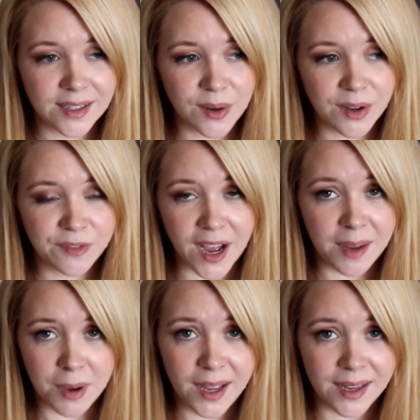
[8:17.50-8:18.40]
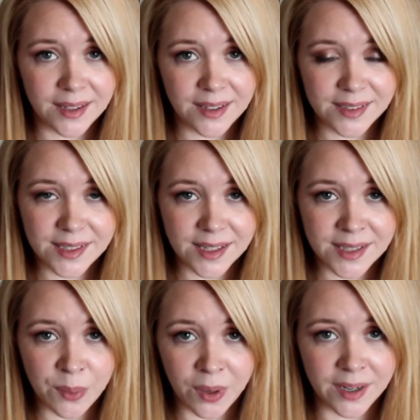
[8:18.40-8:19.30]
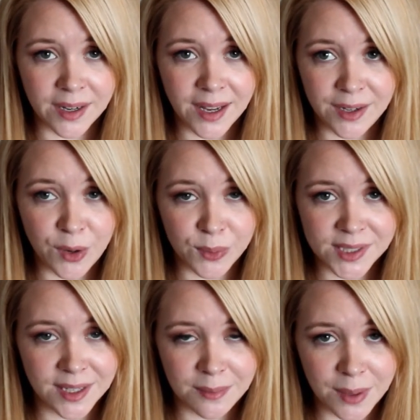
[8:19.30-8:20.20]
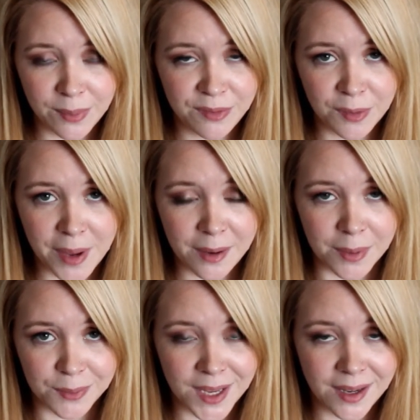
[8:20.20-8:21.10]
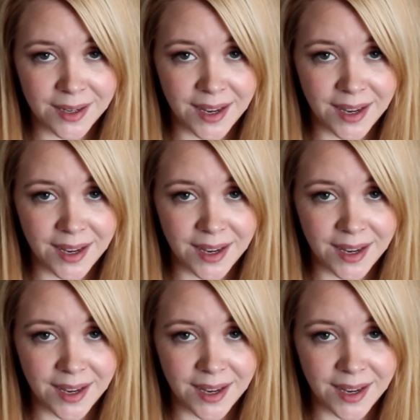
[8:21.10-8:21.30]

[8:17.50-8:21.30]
if I buy it, it's because I want it, and no one's going to make me feel bad about that,